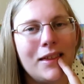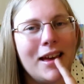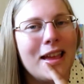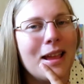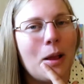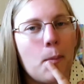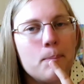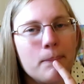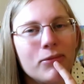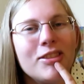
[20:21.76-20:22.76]
Like,
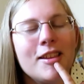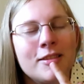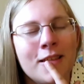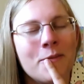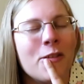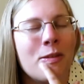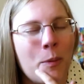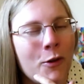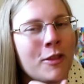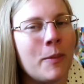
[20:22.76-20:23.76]
I think there was
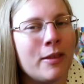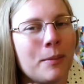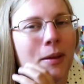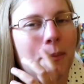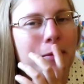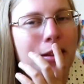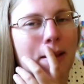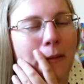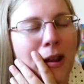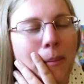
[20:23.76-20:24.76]
supposed to be some in
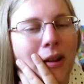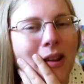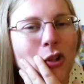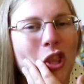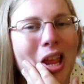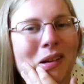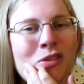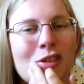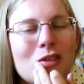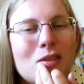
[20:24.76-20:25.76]
intimidation there,
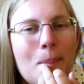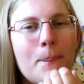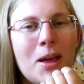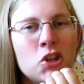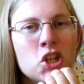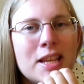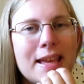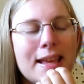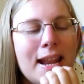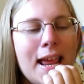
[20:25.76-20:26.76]
just mentioning
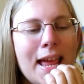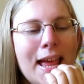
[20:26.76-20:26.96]
it.